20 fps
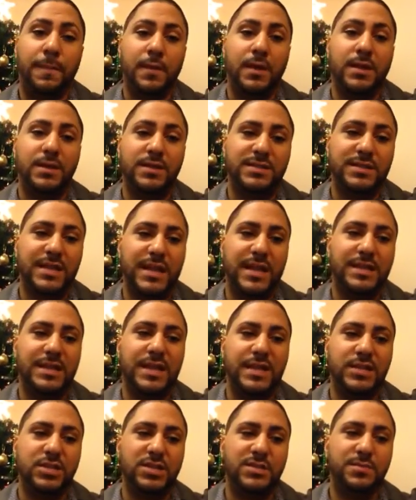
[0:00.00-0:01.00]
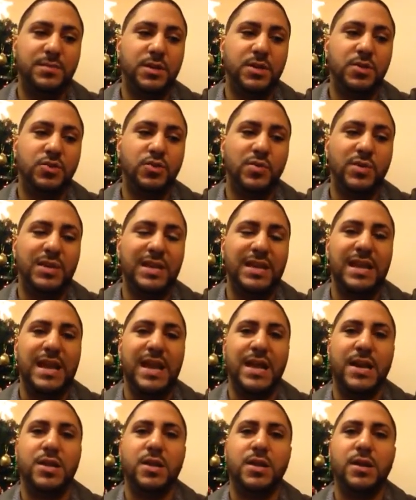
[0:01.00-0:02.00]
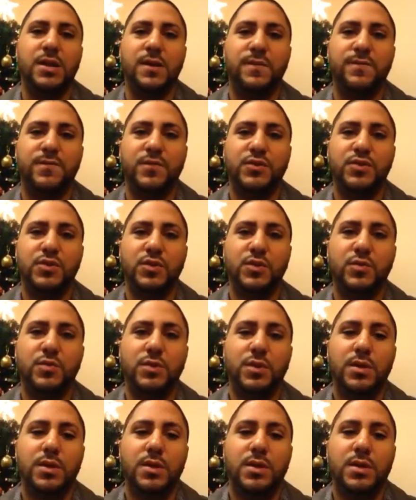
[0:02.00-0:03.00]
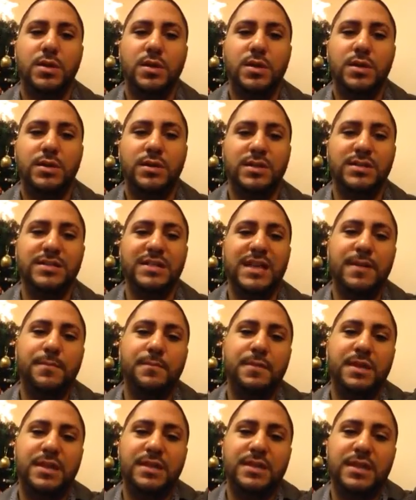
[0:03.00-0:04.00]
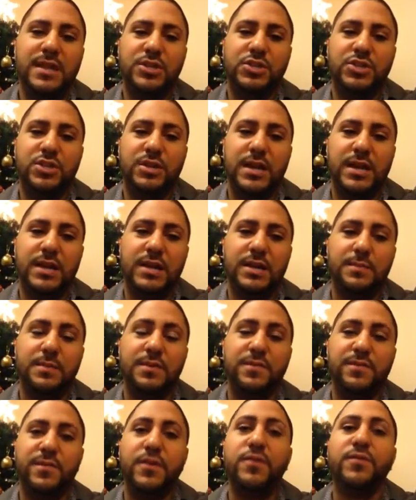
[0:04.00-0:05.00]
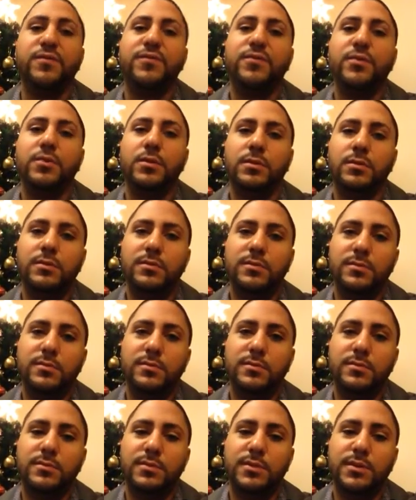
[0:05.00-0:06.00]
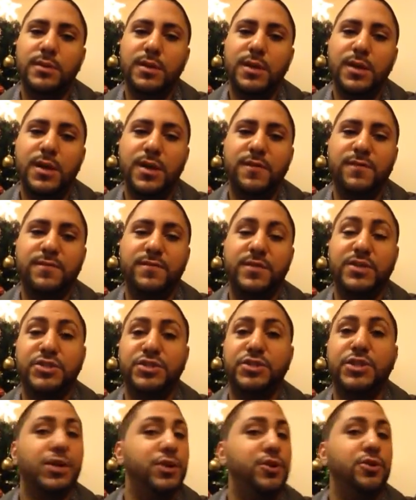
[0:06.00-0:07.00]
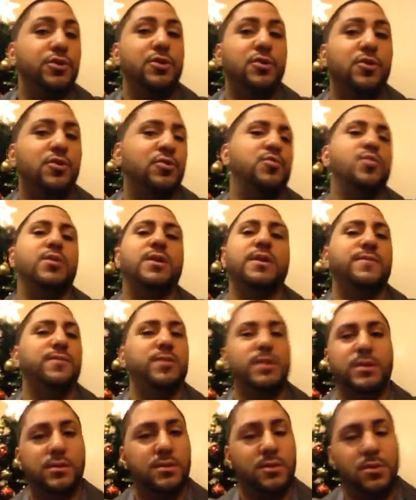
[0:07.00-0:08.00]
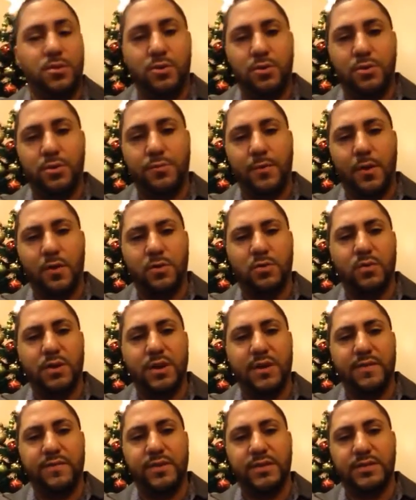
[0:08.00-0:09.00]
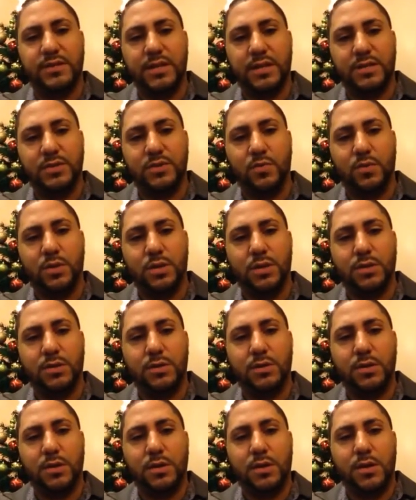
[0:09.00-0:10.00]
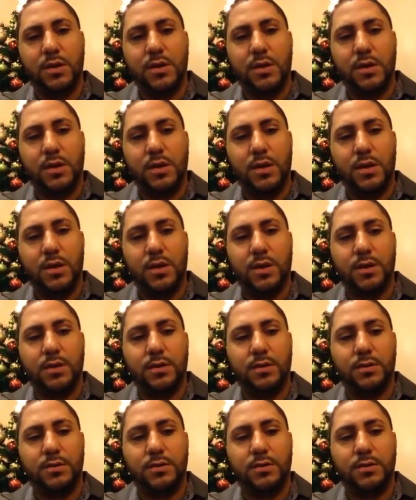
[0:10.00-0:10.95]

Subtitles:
Understand that just because you get out of your comfort zone does not mean that you're not going to be fearful of the stutter or whatever or whatever is it that you want to